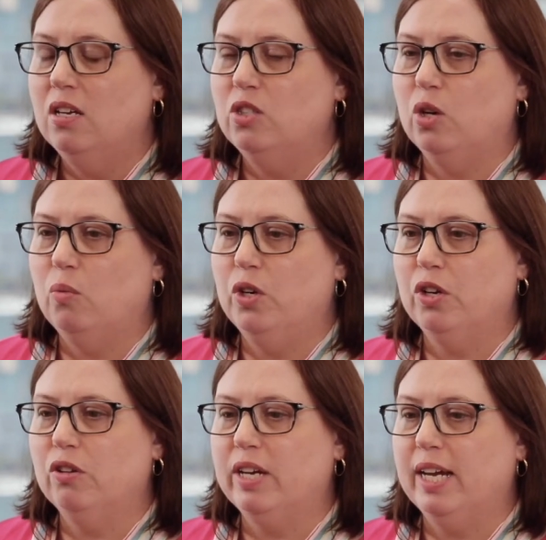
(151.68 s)
So when
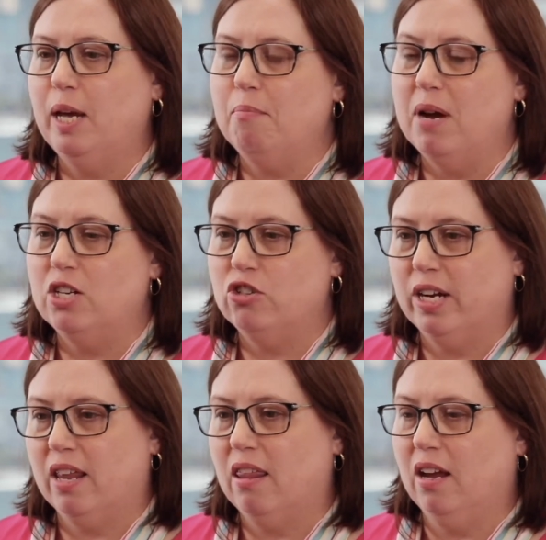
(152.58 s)
you're looking at
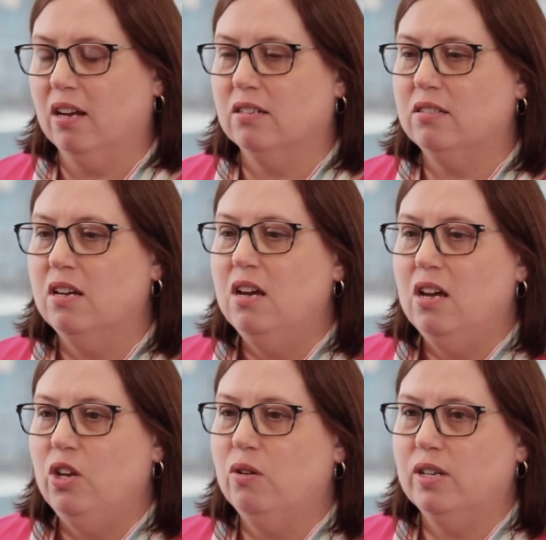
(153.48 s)
measuring things,
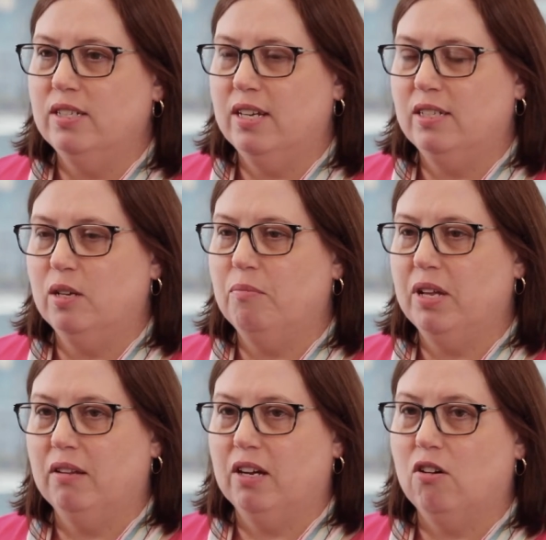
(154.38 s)
you can say
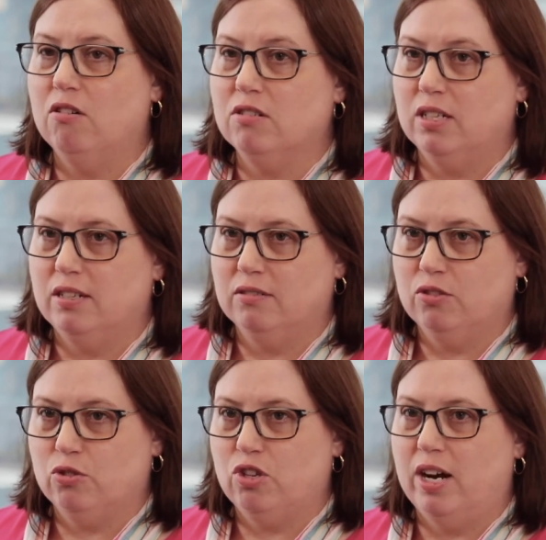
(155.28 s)
something like all
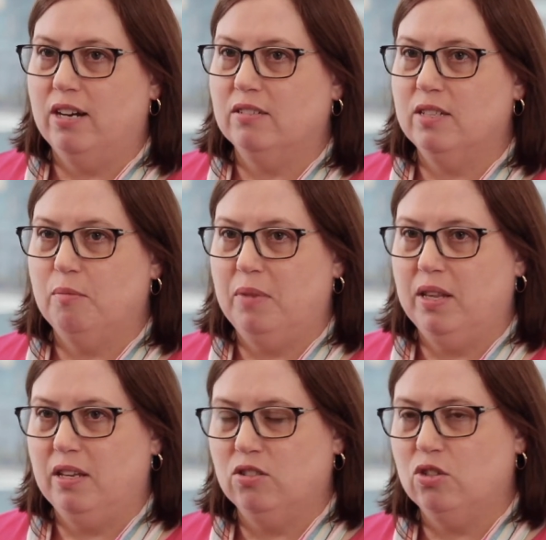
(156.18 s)
clinical trials that
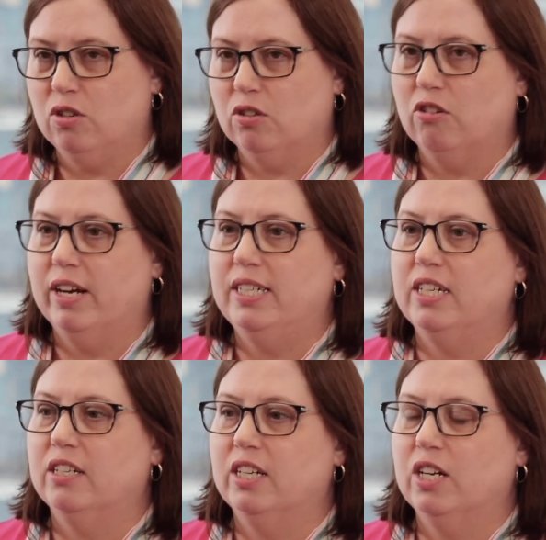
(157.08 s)
meet these certain
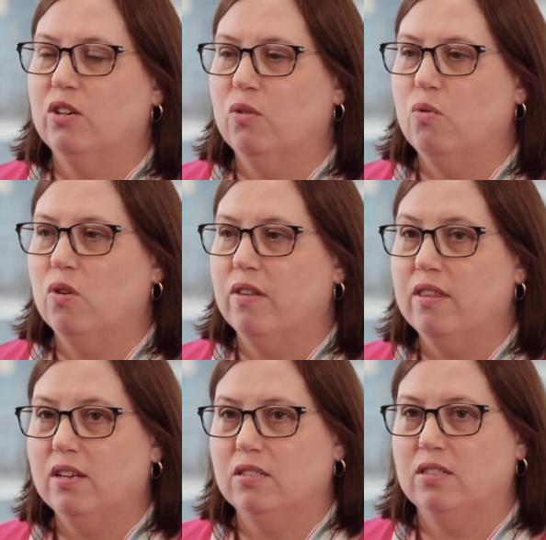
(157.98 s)
criteria, or
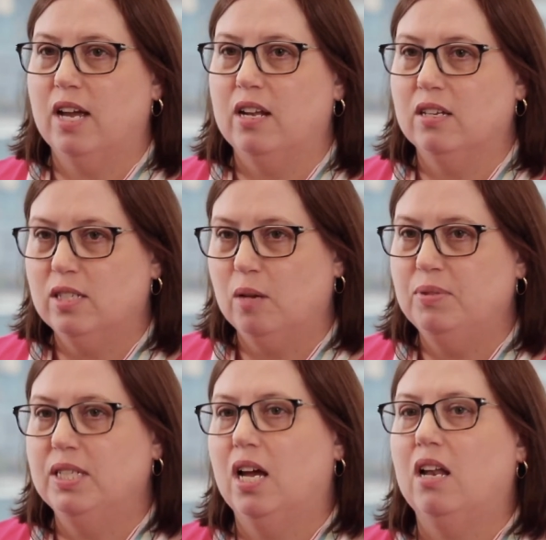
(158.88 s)
this
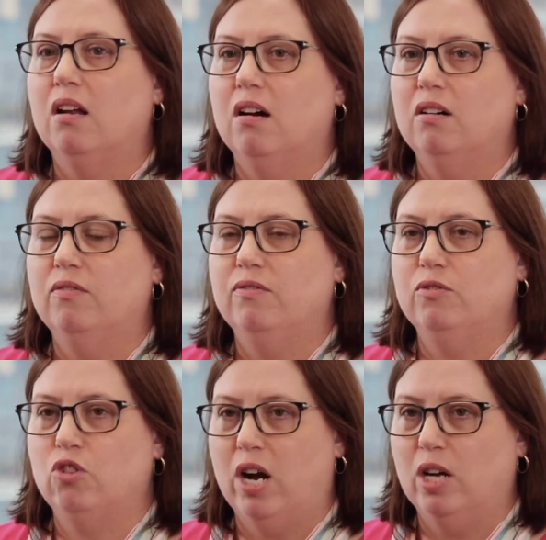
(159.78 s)
subset of
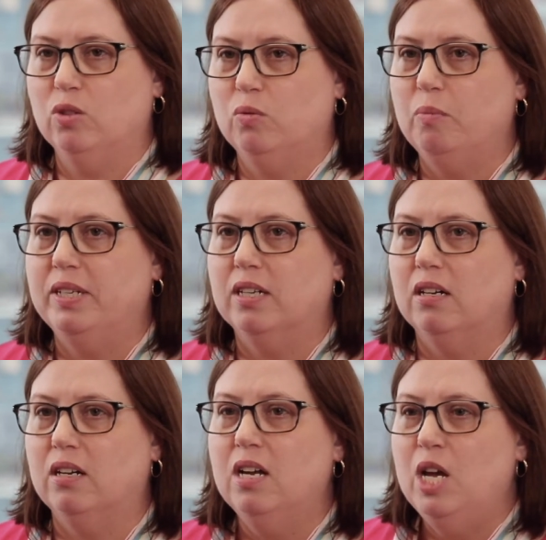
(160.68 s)
trials will be
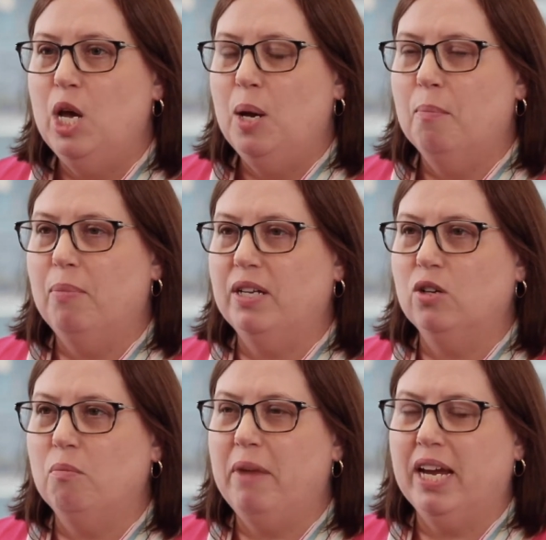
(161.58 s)
done. But
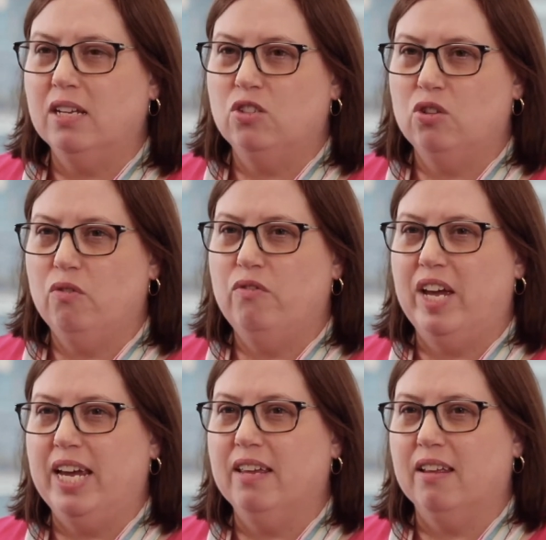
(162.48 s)
don't make it so
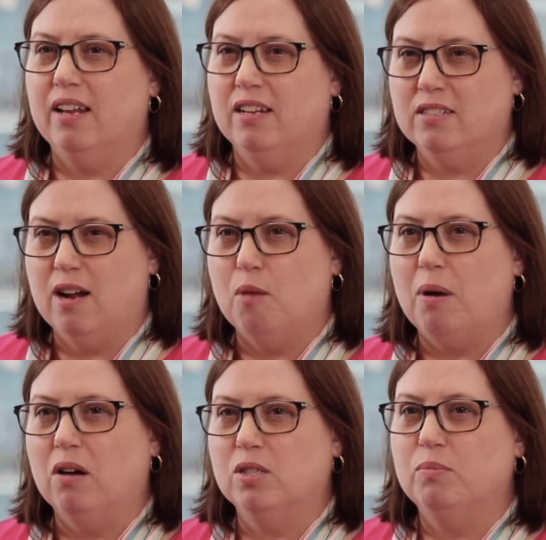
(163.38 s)
vague that it's not
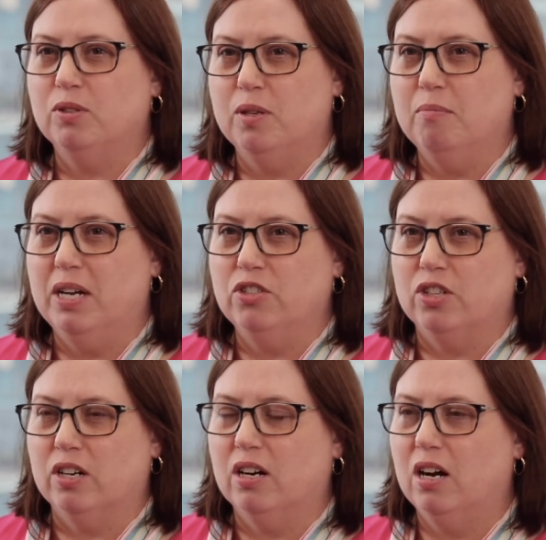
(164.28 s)
possible to
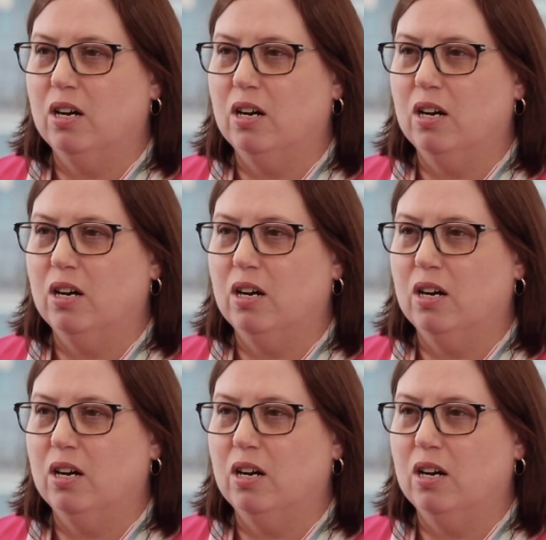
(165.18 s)
measure.